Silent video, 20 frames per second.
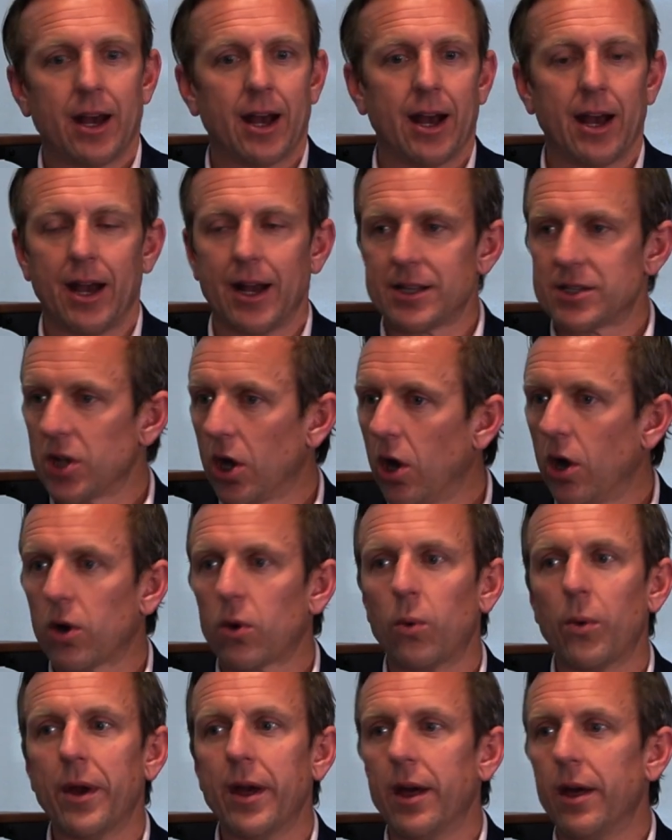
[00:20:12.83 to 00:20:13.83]
I
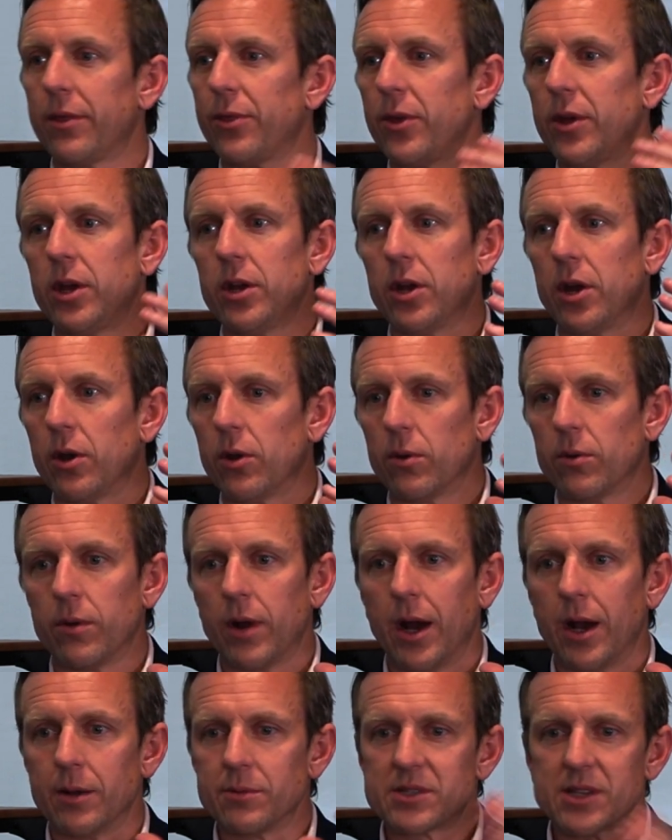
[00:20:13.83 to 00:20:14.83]
talk with,
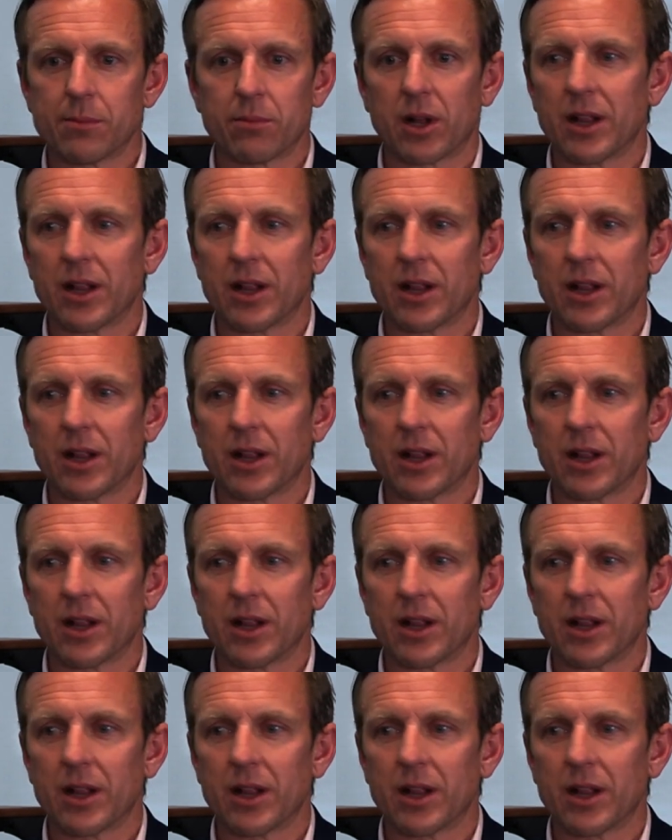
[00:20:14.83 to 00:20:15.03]
some